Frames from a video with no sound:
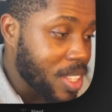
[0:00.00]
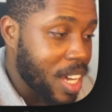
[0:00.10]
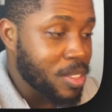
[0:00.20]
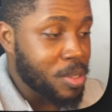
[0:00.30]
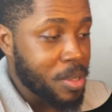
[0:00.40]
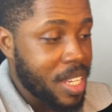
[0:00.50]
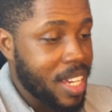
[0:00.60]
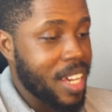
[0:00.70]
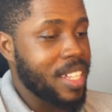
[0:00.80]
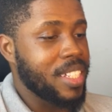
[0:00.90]
what I'll do
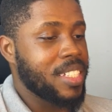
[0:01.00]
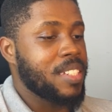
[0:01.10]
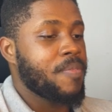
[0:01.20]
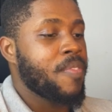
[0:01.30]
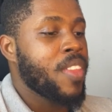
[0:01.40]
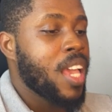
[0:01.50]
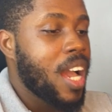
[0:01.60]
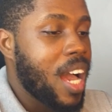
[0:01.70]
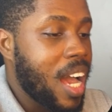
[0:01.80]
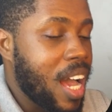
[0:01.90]
here is
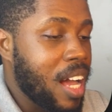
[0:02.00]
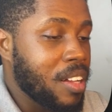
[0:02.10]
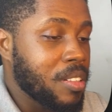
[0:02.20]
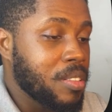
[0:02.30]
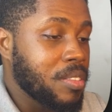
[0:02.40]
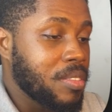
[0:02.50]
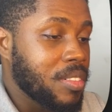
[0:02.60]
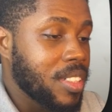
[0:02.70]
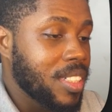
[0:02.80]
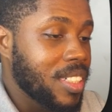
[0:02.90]
I'll
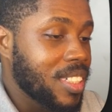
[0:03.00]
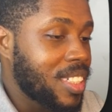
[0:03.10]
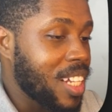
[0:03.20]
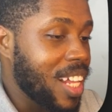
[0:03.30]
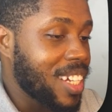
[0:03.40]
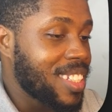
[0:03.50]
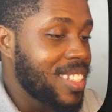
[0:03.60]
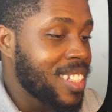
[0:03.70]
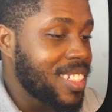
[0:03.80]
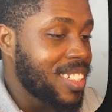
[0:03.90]

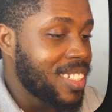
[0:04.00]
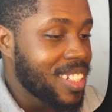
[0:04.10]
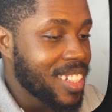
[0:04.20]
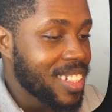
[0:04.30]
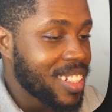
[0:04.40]
select this